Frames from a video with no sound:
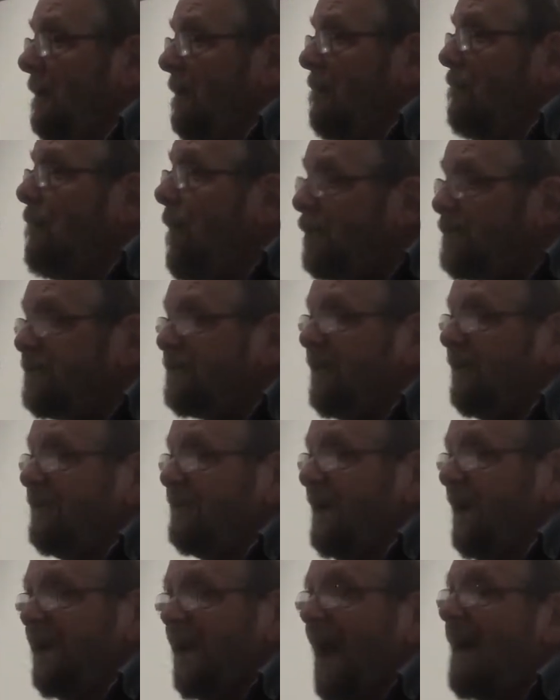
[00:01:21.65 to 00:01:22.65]
must have
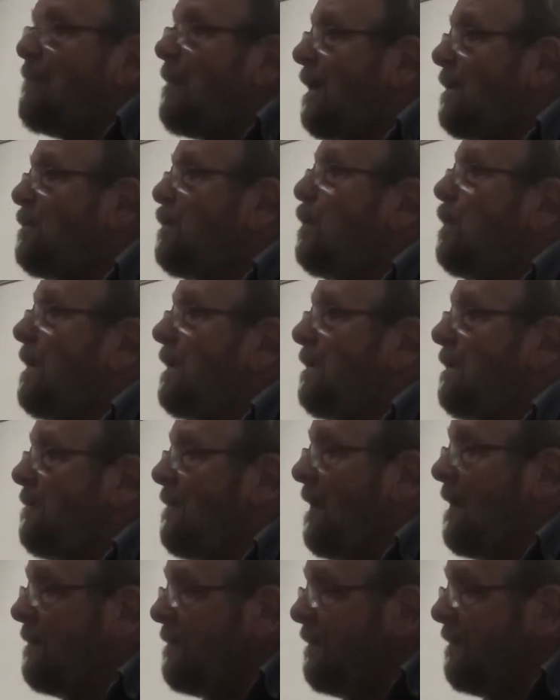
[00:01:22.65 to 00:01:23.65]
said, am I doing the
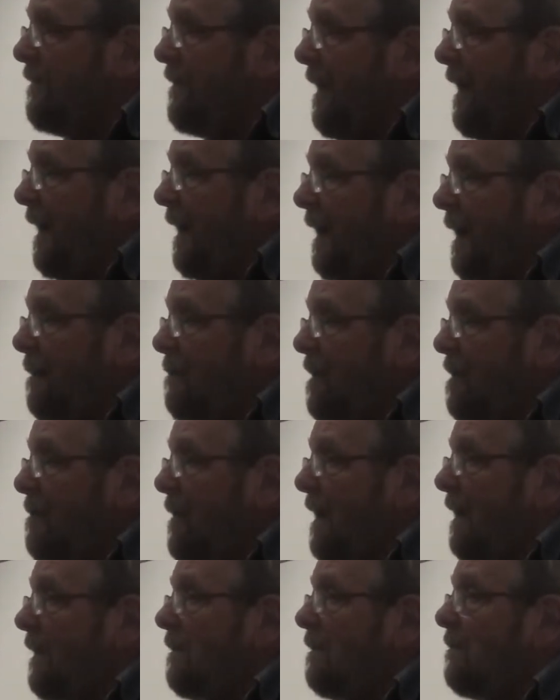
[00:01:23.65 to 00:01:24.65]
right thing? Am I
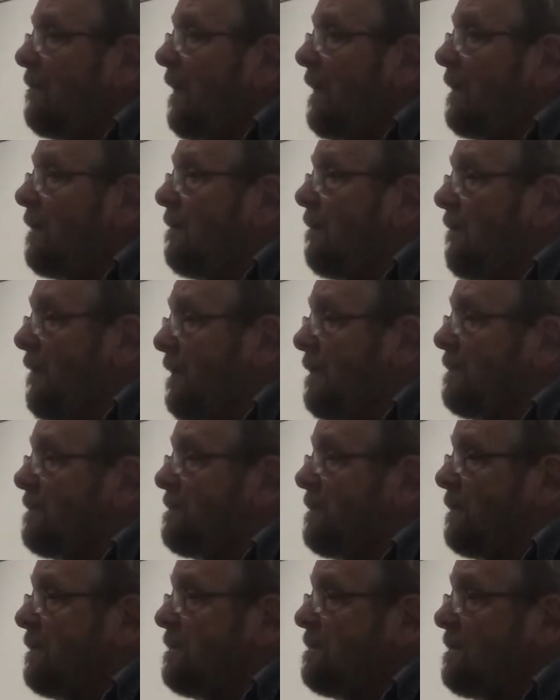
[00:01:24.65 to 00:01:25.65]
making the right career
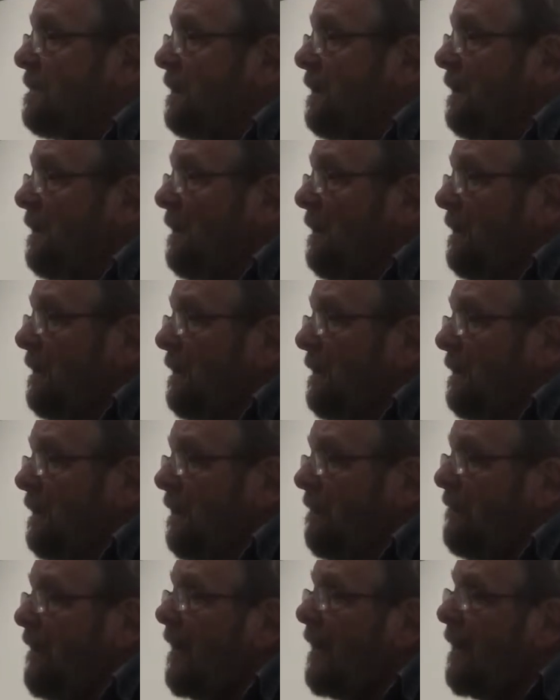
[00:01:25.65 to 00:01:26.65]
choice?
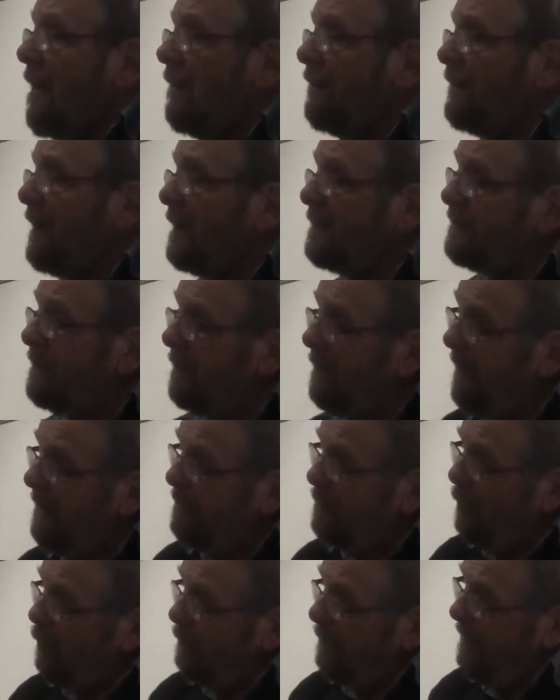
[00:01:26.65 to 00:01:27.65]
And very often that's a
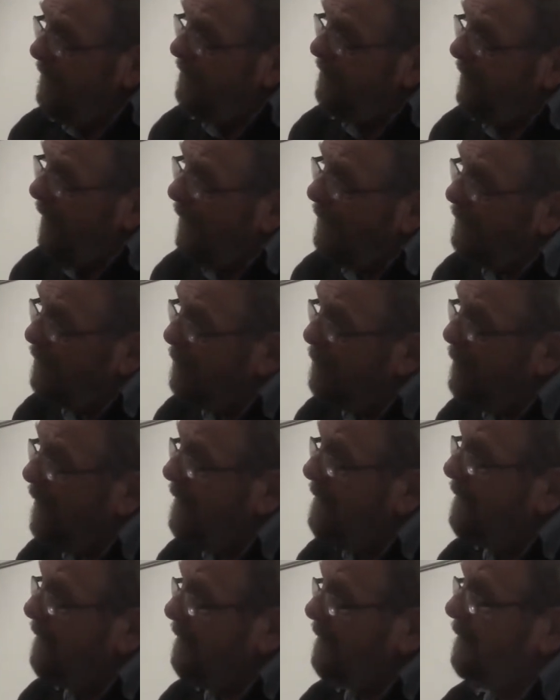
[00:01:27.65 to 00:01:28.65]
leitmotif
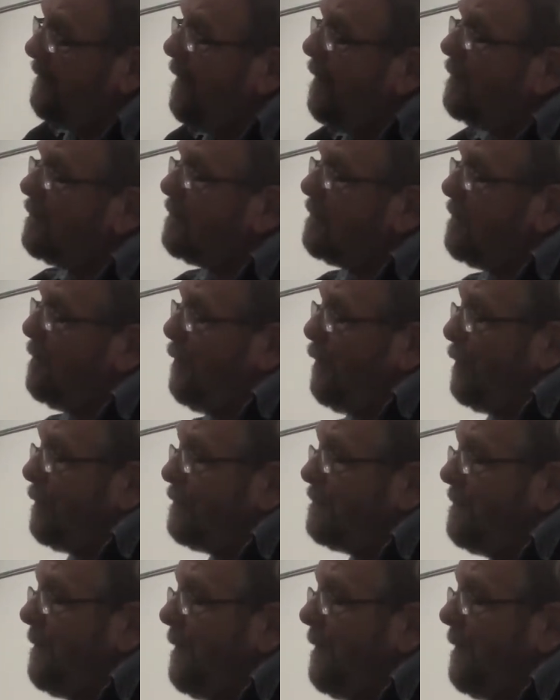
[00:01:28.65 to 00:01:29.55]
underpinning the doctor books,